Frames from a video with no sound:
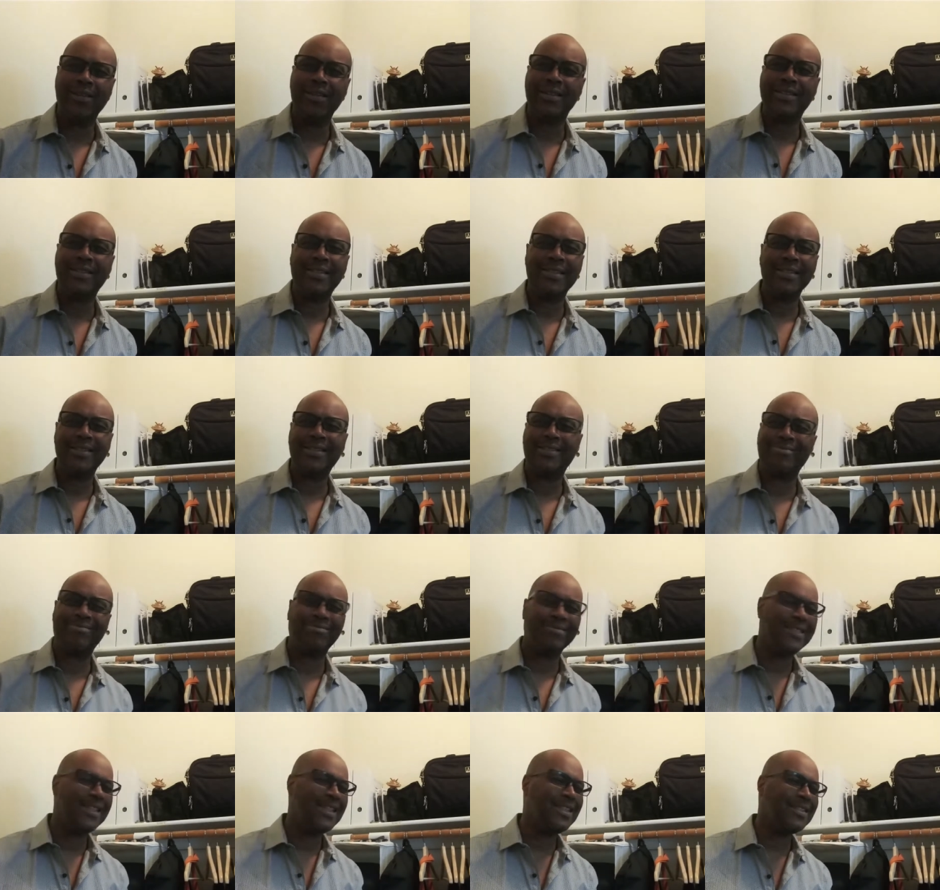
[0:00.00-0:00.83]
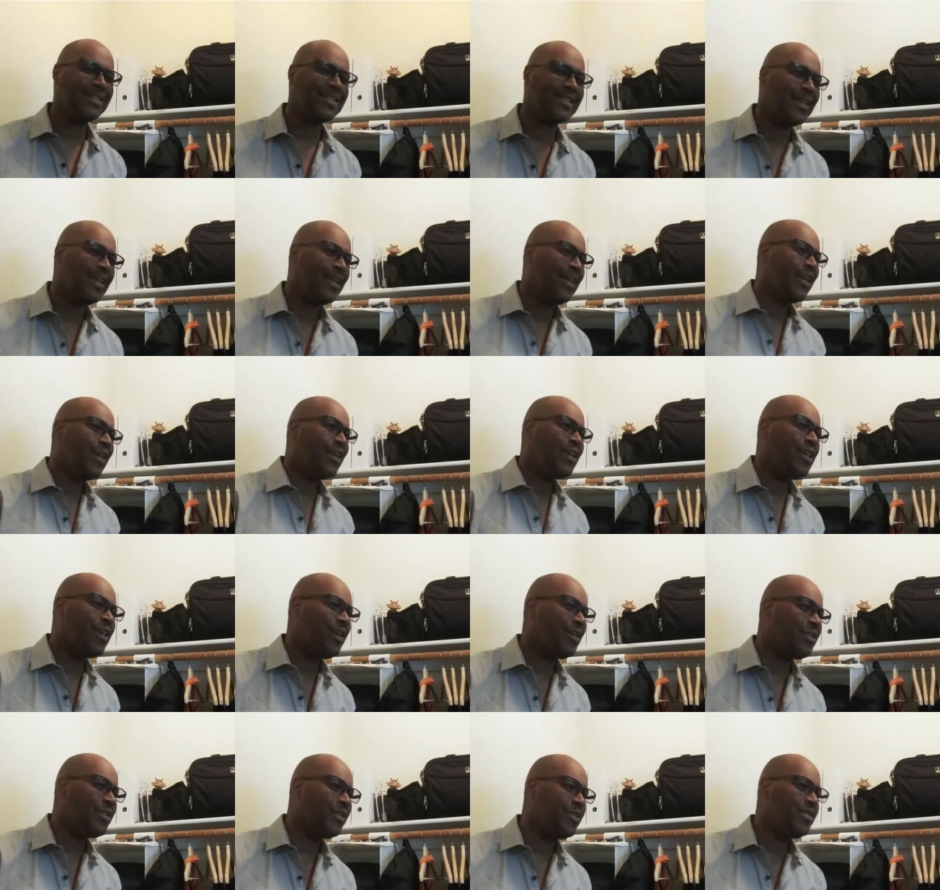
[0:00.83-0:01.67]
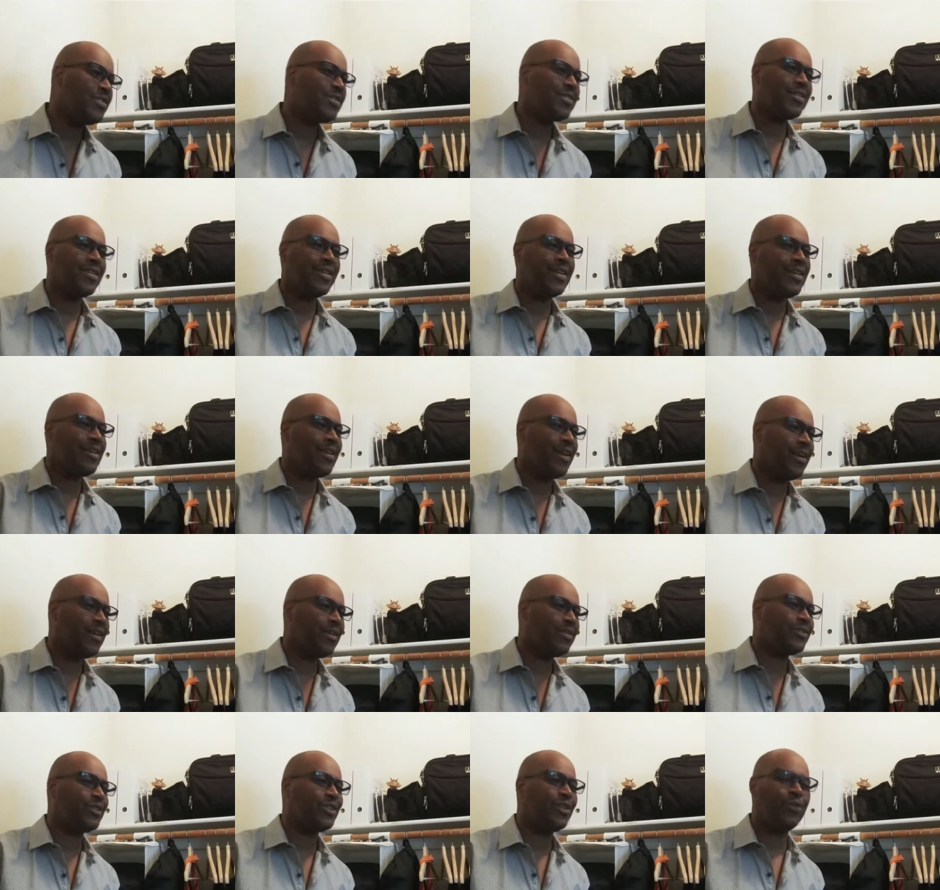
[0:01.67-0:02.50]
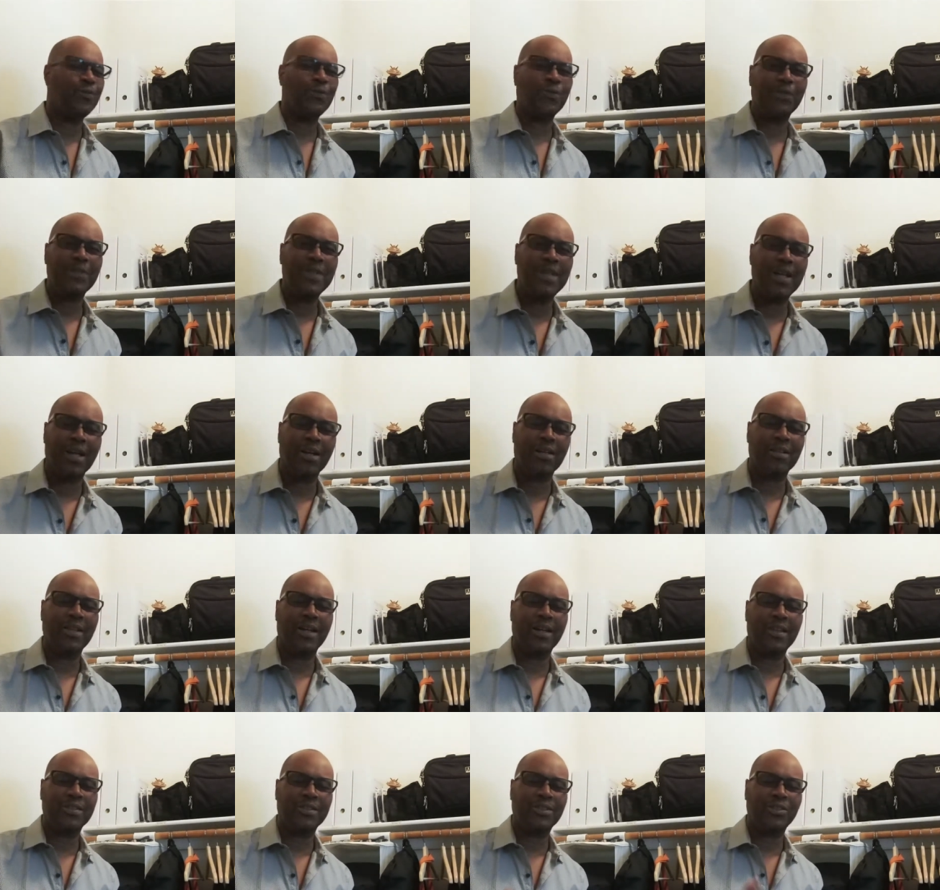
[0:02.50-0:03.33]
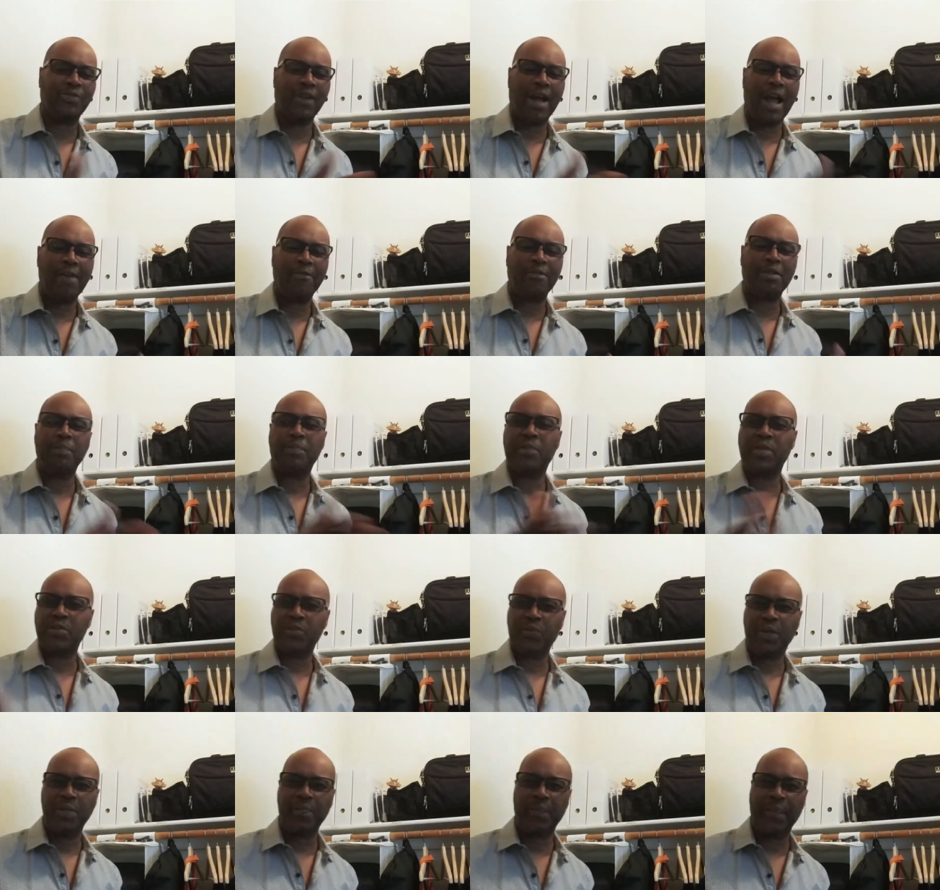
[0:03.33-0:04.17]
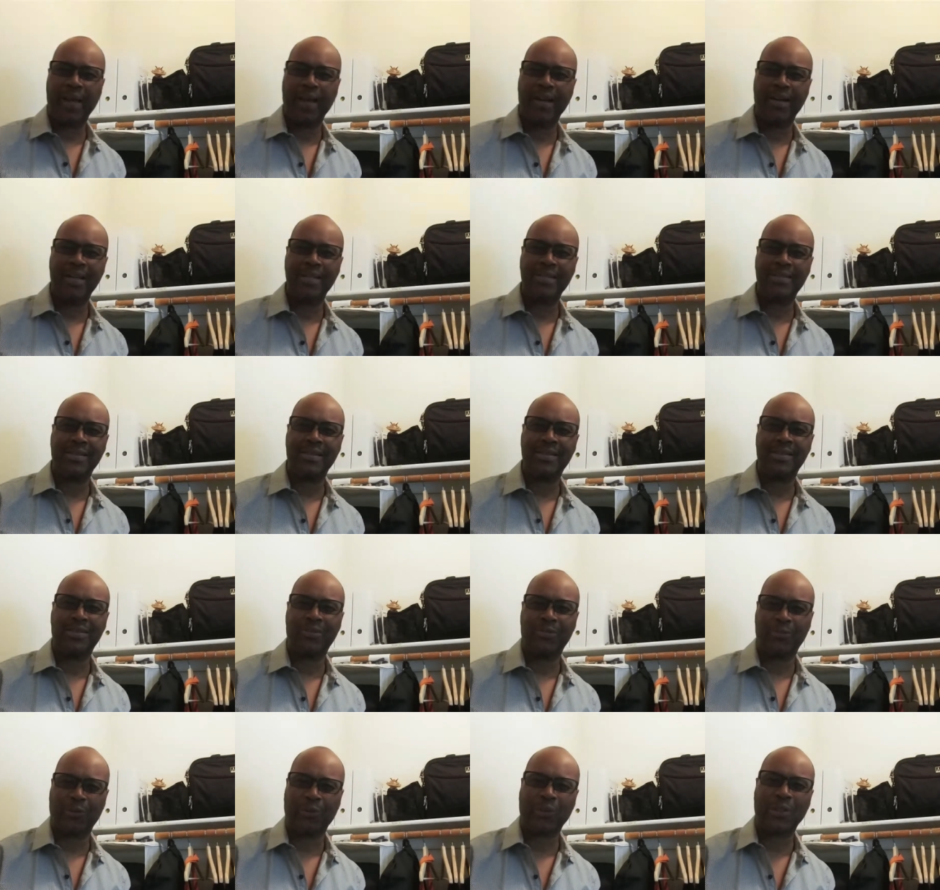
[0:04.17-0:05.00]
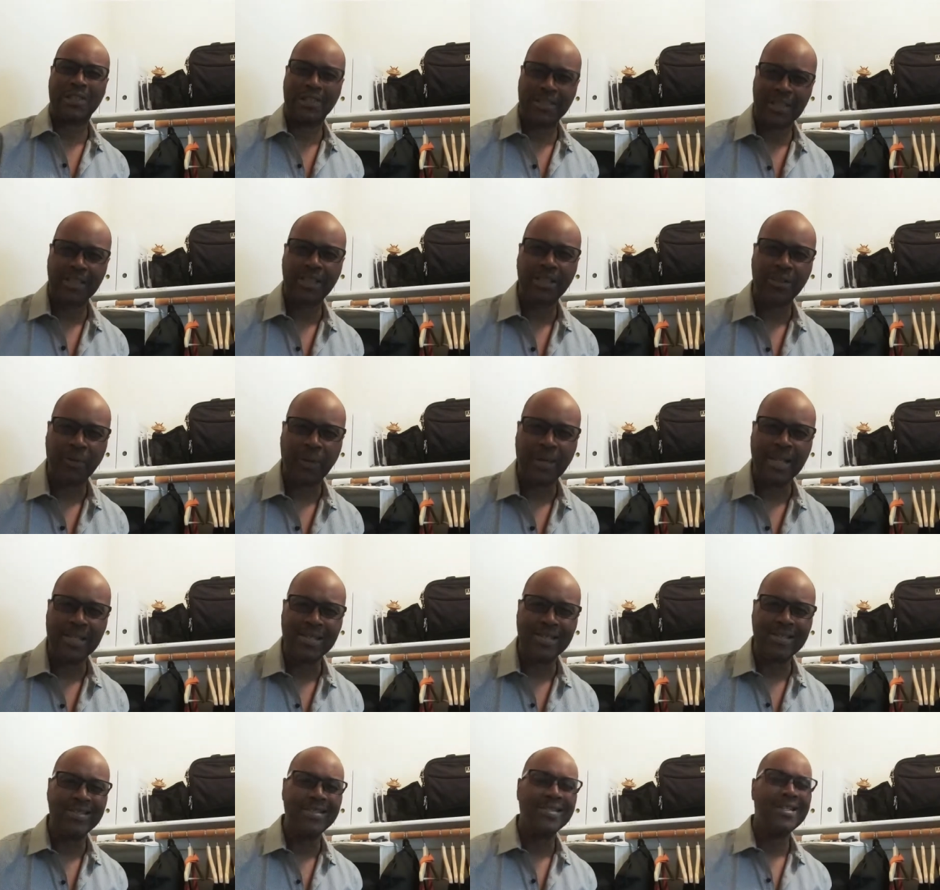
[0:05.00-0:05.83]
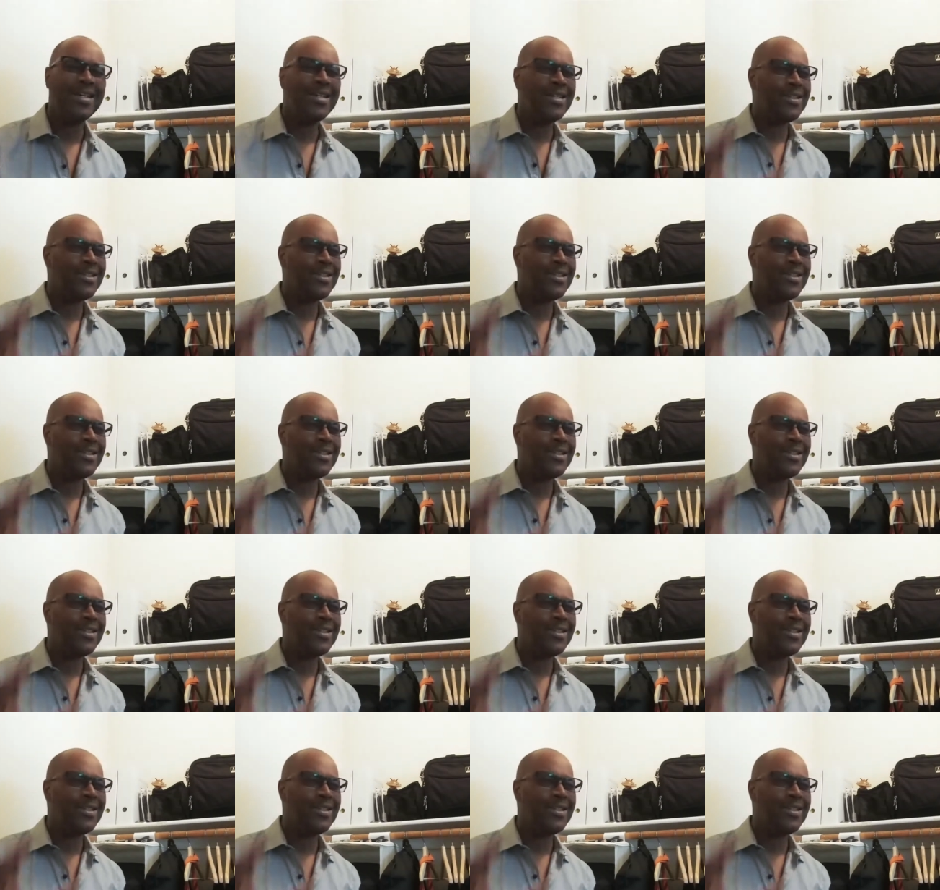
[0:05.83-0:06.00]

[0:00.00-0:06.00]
It's just, you know, usually they're traveling between parents and divorce situations.